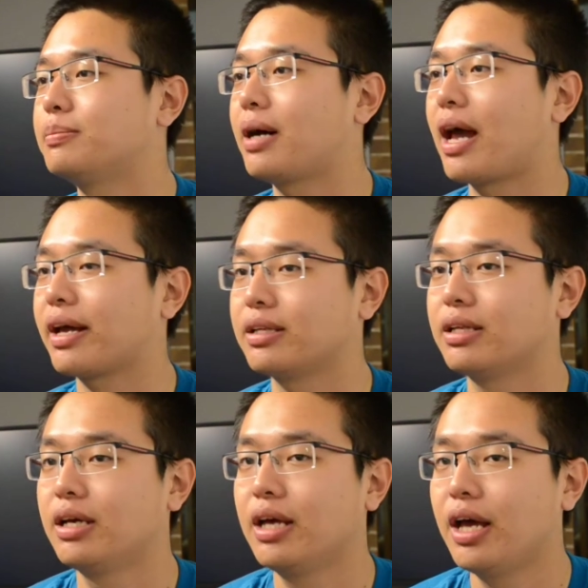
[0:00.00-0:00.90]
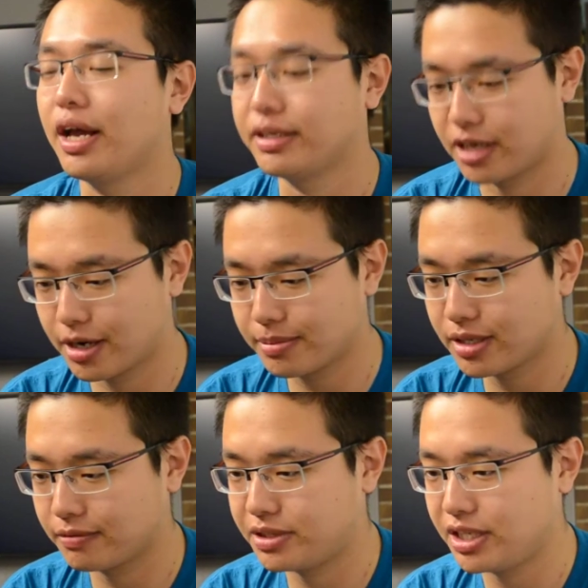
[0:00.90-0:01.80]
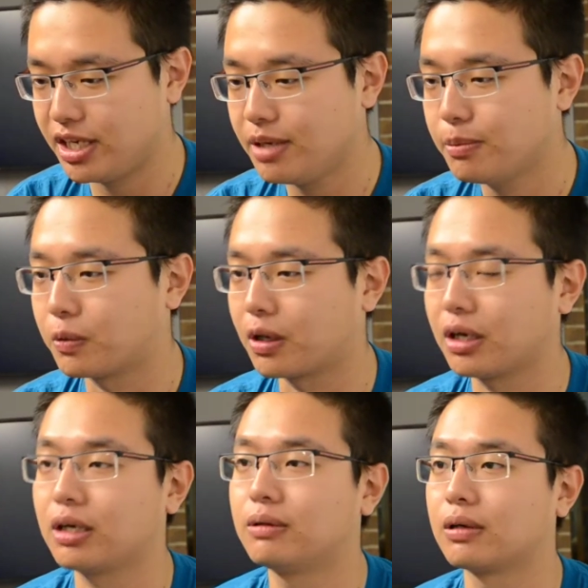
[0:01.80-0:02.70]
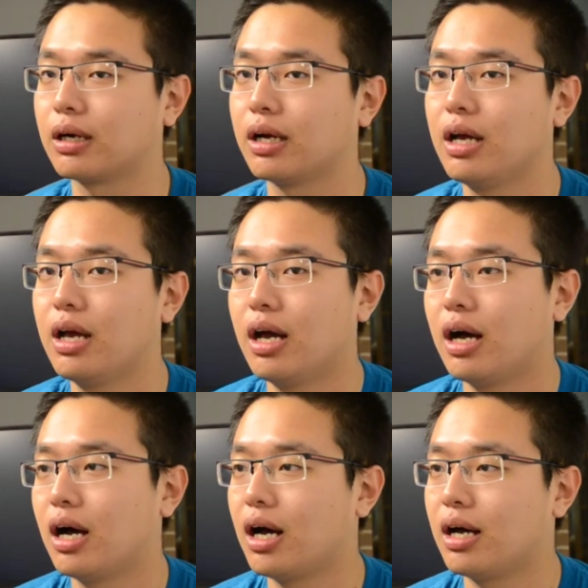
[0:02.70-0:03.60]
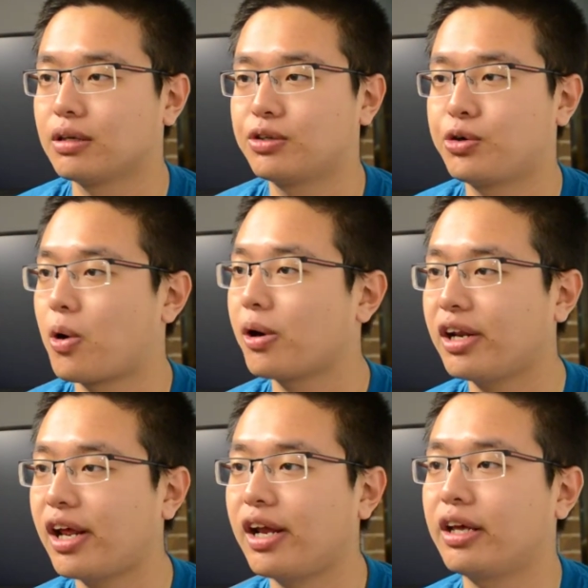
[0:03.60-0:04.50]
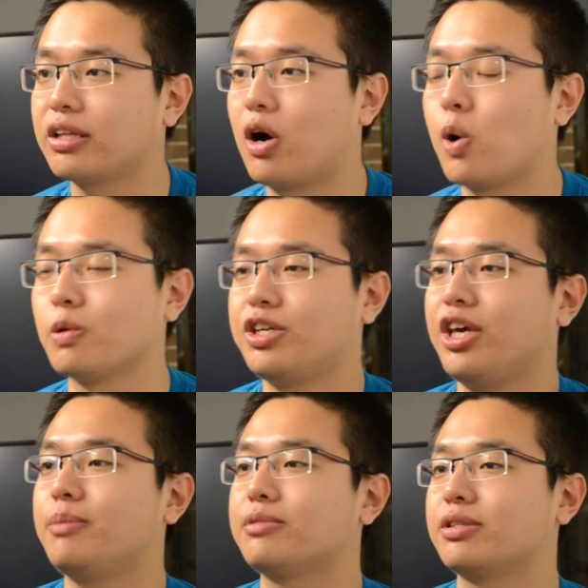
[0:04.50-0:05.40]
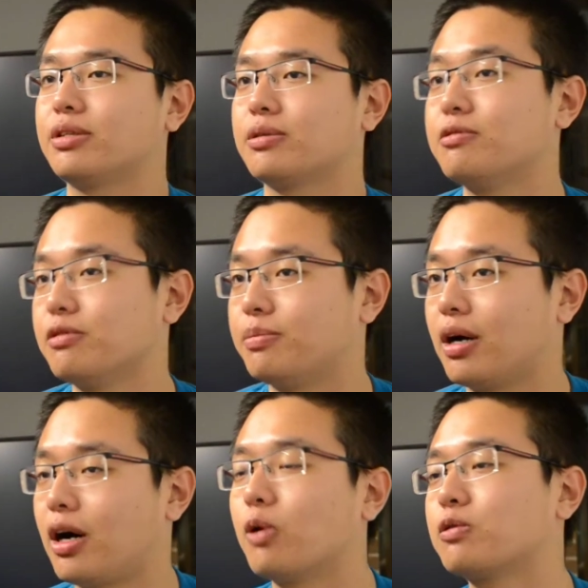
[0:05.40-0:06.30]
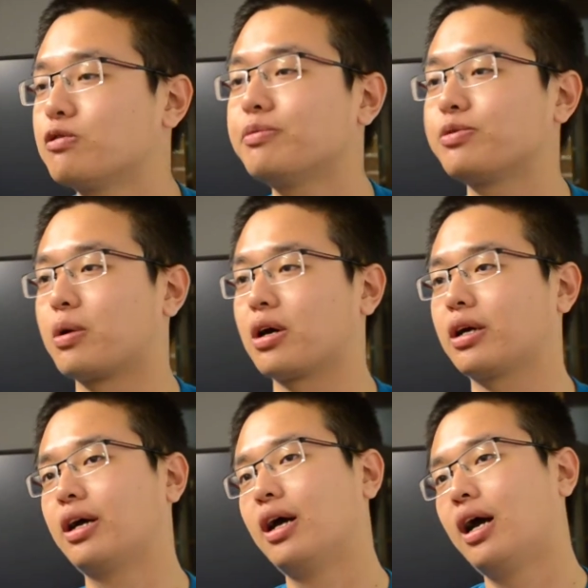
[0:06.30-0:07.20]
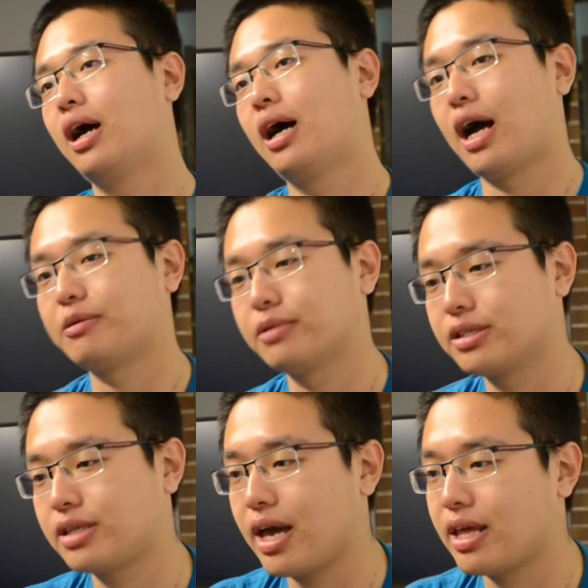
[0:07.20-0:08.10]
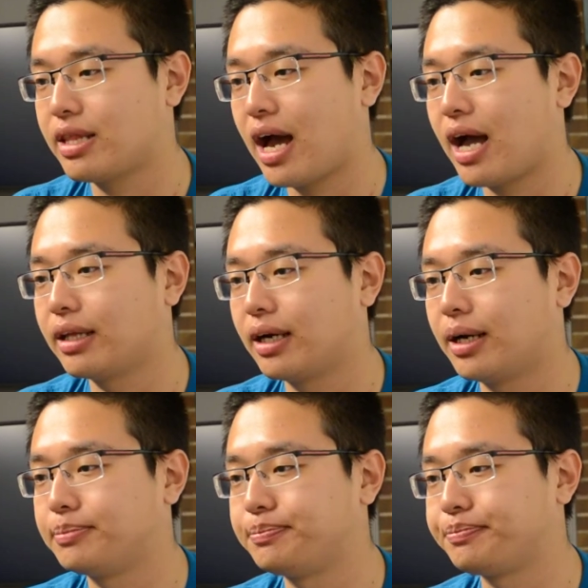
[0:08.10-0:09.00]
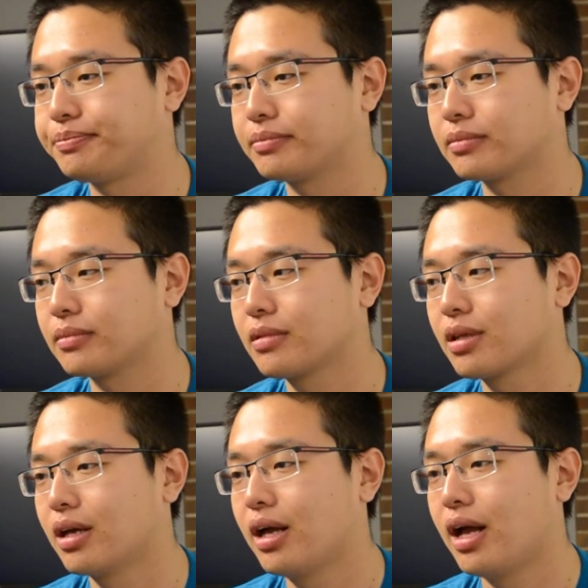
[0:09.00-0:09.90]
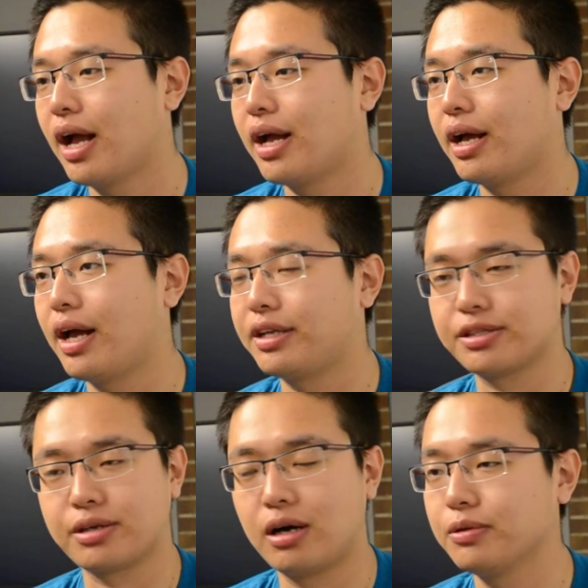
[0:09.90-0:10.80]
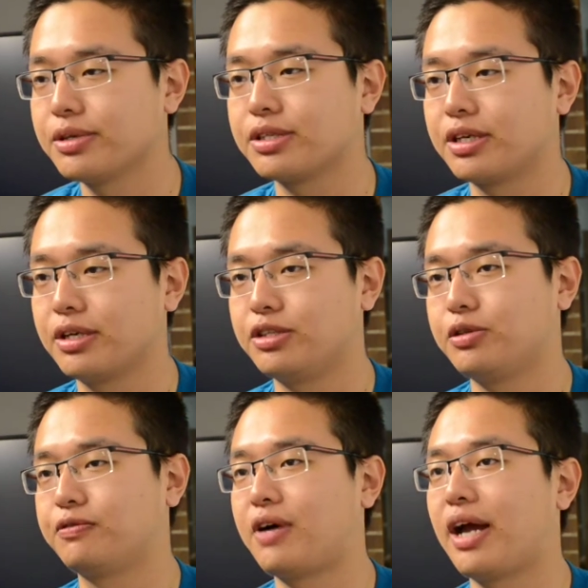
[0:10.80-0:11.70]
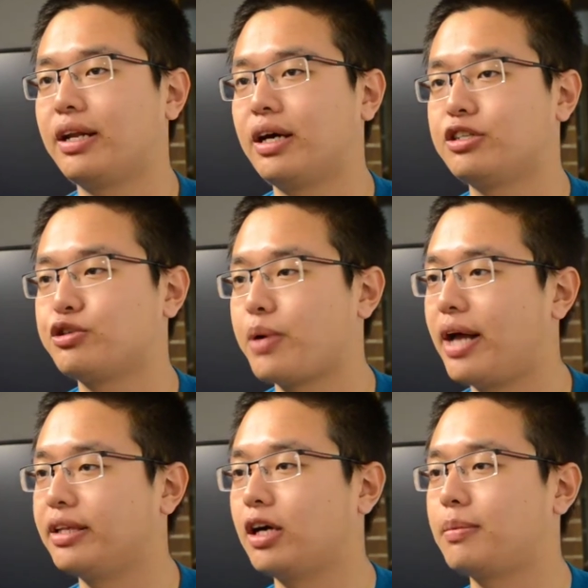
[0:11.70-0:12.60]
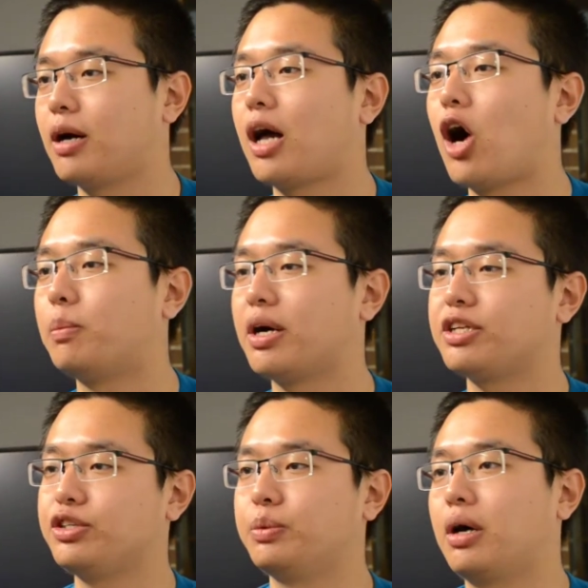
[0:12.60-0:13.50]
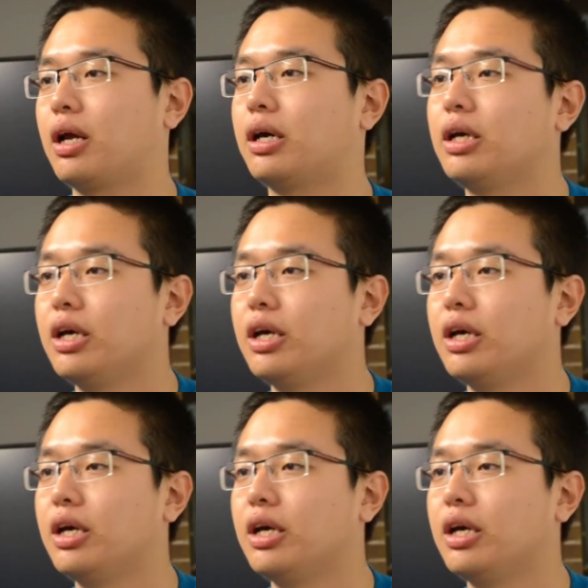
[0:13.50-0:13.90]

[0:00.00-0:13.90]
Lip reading: but I can, in terms of teamwork or coordinating the whole whole group's work, I would say that it is always good to find a trend about how much you wanna